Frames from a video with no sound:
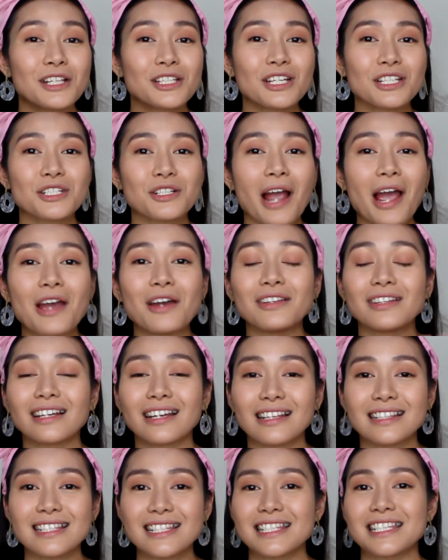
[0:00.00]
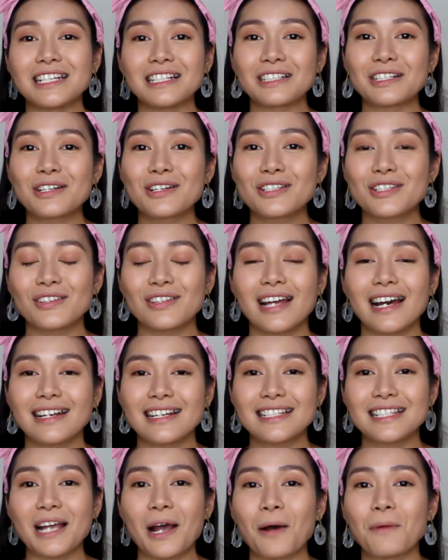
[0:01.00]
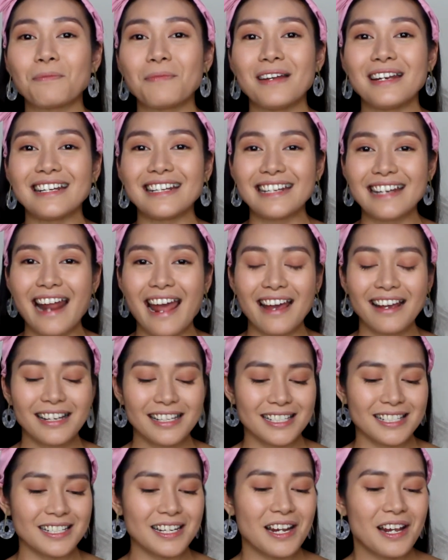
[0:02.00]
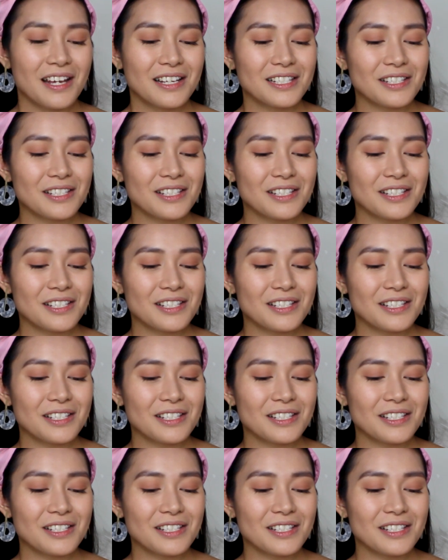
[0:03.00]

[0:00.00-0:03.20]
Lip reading: to try on the concealer, so that is up next.